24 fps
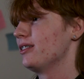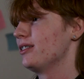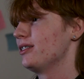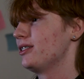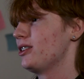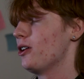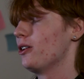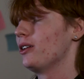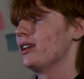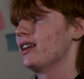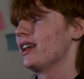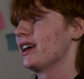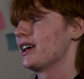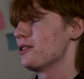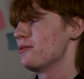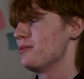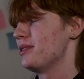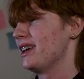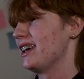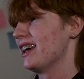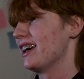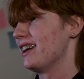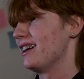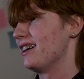totally like a
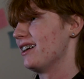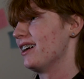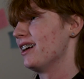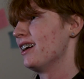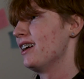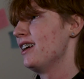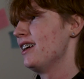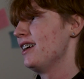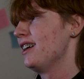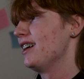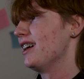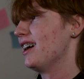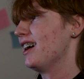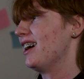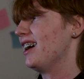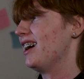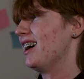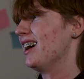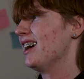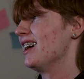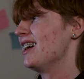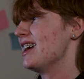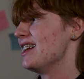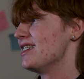beginner.
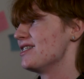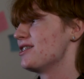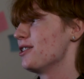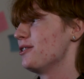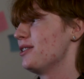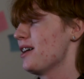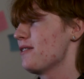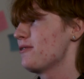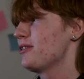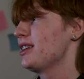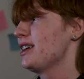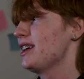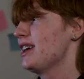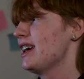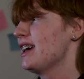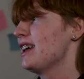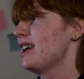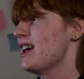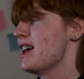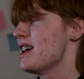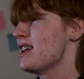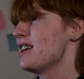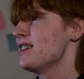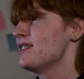And so definitely
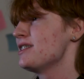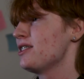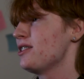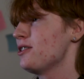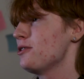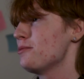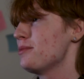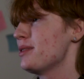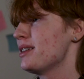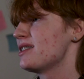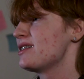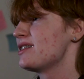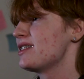it is a little bit